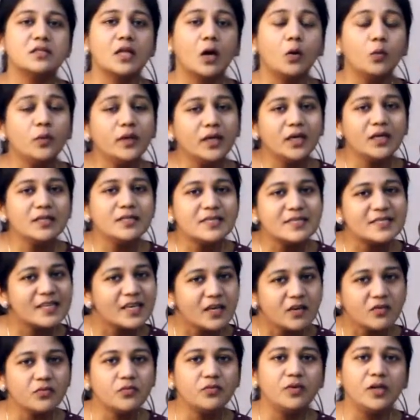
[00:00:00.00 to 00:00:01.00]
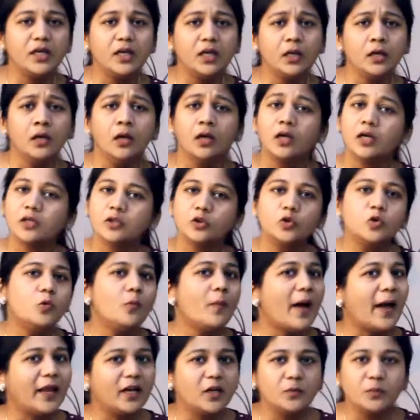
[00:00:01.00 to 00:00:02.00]
Now we can safely do
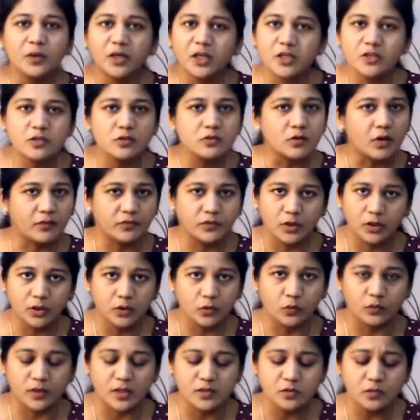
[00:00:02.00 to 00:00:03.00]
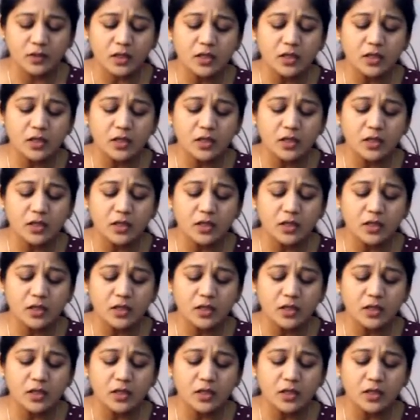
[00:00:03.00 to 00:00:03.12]
manipulation of the nucleus.